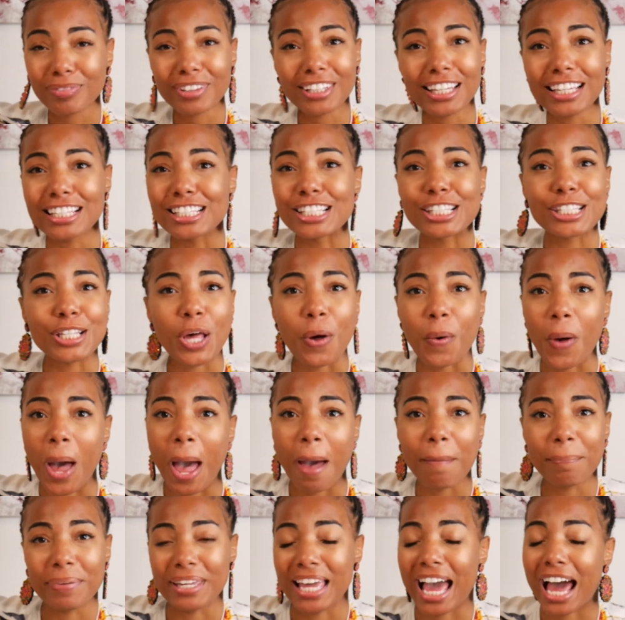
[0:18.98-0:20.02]
So
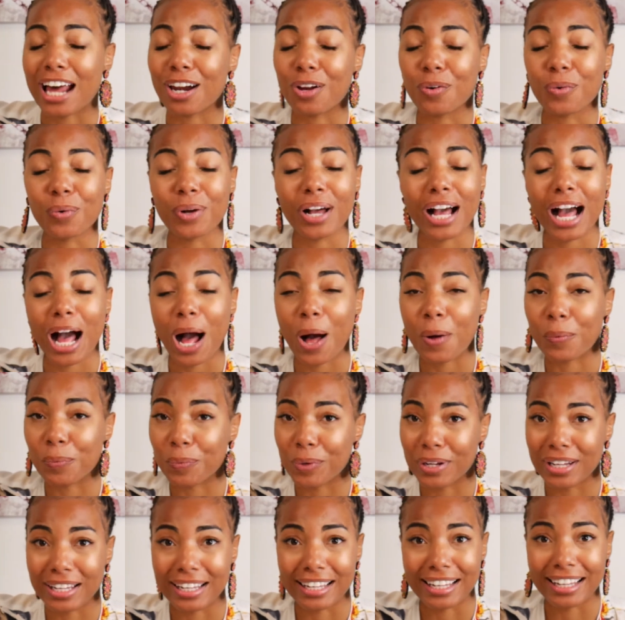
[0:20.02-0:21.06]
happy I don't got
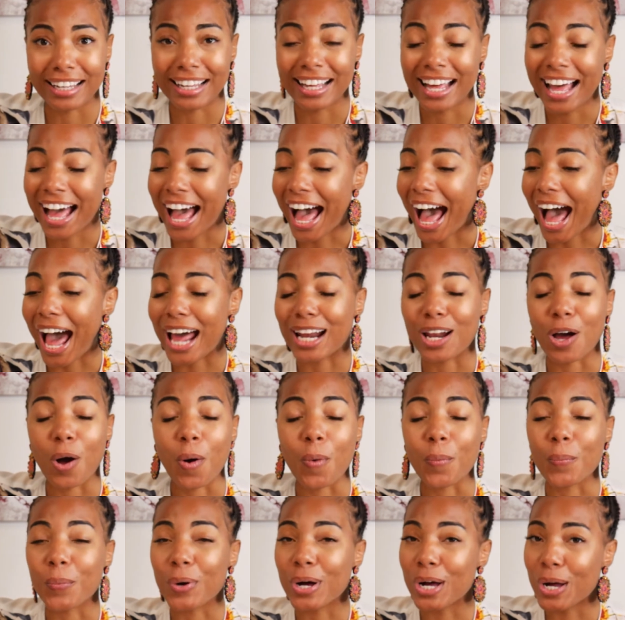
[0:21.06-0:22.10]
one. I
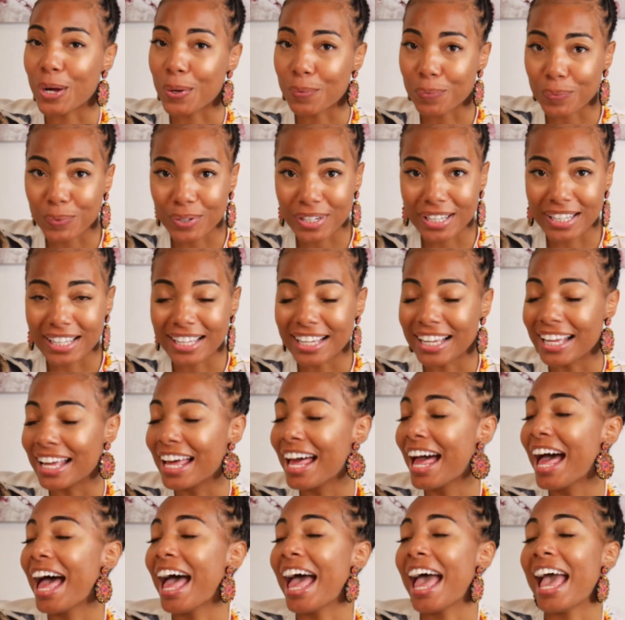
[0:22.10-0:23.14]
don't want one.
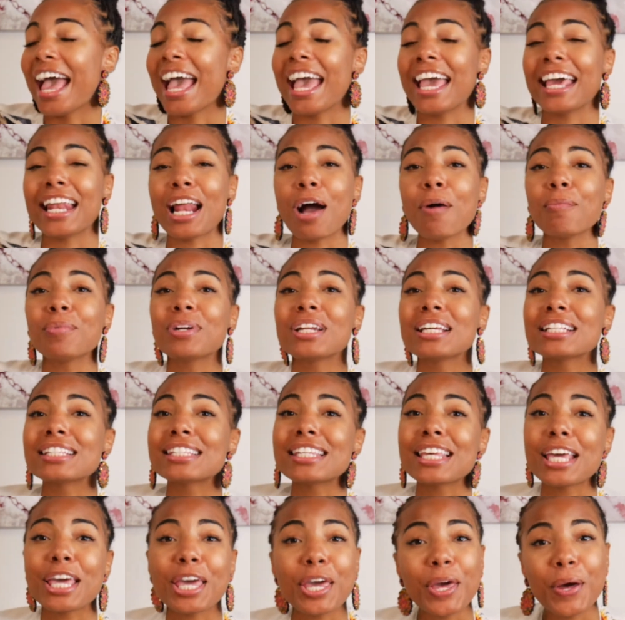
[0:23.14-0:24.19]
And I want to
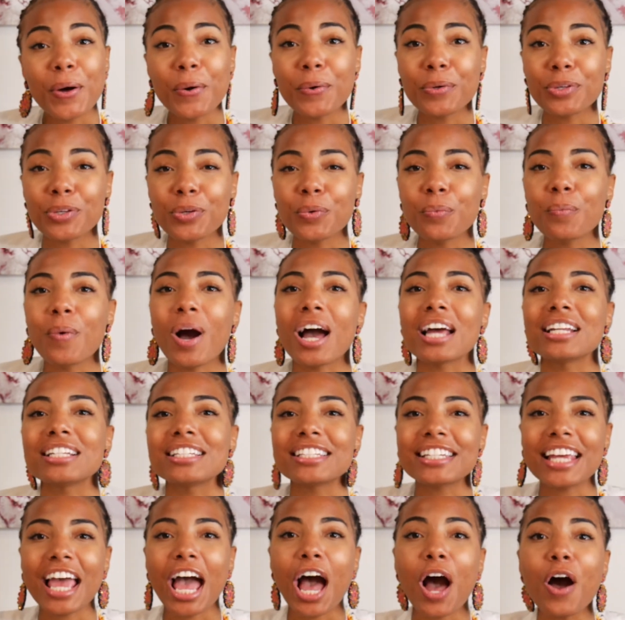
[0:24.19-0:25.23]
tell you why
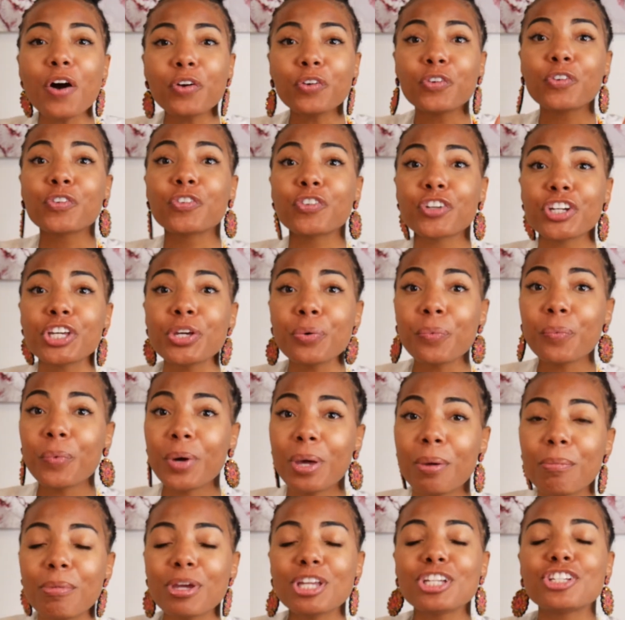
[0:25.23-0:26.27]
child-free
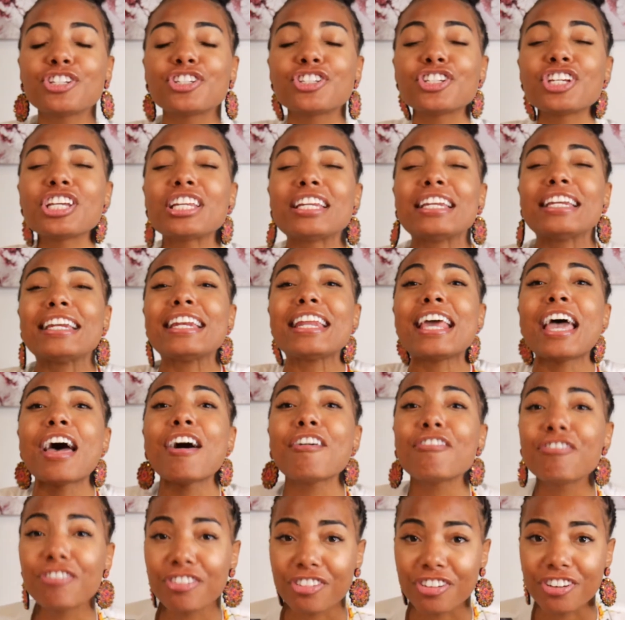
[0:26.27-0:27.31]
women should
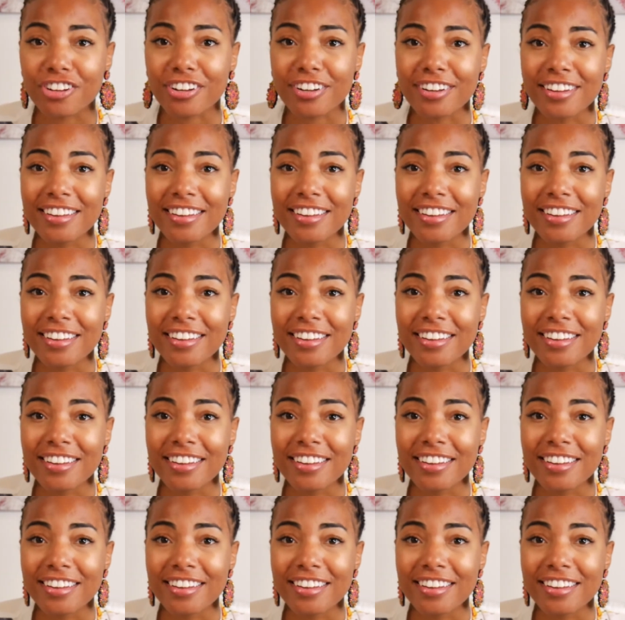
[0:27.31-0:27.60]
never